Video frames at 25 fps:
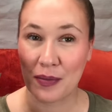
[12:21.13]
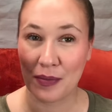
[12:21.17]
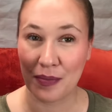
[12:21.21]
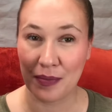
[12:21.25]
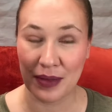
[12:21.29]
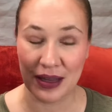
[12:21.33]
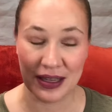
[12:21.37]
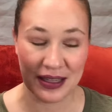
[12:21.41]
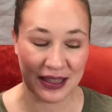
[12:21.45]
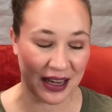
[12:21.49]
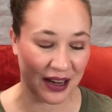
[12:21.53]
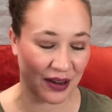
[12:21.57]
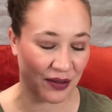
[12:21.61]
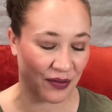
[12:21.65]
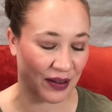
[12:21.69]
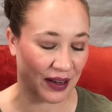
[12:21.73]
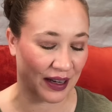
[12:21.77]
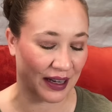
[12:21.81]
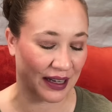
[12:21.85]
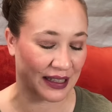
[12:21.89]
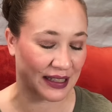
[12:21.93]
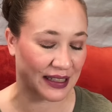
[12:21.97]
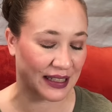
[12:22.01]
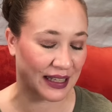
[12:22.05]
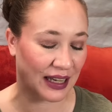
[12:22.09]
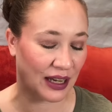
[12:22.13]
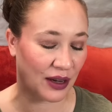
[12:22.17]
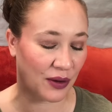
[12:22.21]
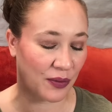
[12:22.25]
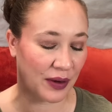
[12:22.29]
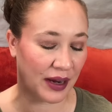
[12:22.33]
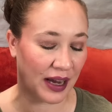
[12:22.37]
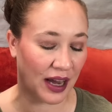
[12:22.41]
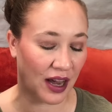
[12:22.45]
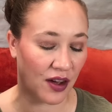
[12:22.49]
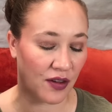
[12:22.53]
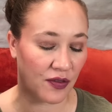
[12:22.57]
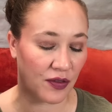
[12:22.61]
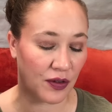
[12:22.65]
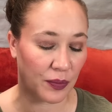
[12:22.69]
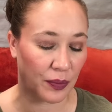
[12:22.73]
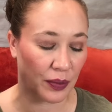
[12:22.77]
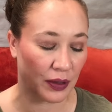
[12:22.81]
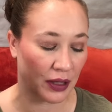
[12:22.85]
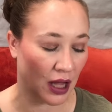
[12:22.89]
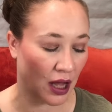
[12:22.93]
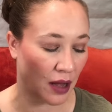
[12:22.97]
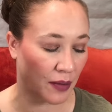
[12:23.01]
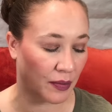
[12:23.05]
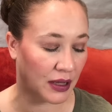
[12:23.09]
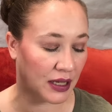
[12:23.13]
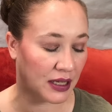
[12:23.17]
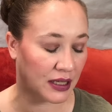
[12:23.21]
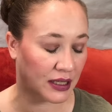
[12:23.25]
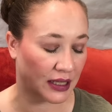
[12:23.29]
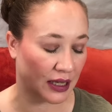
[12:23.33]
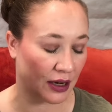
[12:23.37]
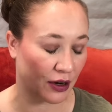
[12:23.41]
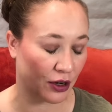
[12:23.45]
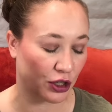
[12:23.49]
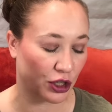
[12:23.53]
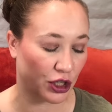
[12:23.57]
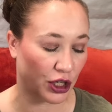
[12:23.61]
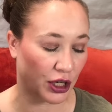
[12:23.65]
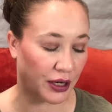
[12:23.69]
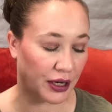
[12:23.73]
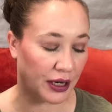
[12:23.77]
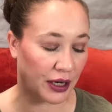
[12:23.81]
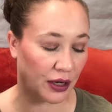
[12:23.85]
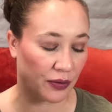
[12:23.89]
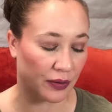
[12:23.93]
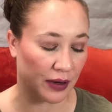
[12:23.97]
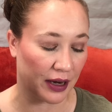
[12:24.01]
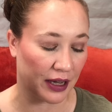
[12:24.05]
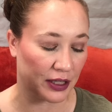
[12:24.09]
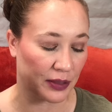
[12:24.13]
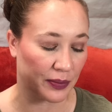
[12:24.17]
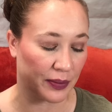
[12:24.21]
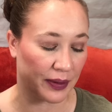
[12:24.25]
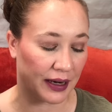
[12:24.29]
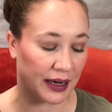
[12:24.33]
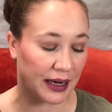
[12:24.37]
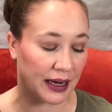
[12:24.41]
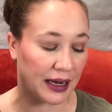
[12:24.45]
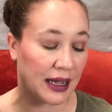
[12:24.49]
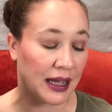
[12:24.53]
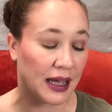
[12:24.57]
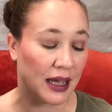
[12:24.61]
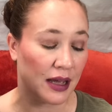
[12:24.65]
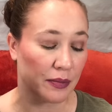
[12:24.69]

Midnight Fantasy, we have plum, sour cherry, and raspberry.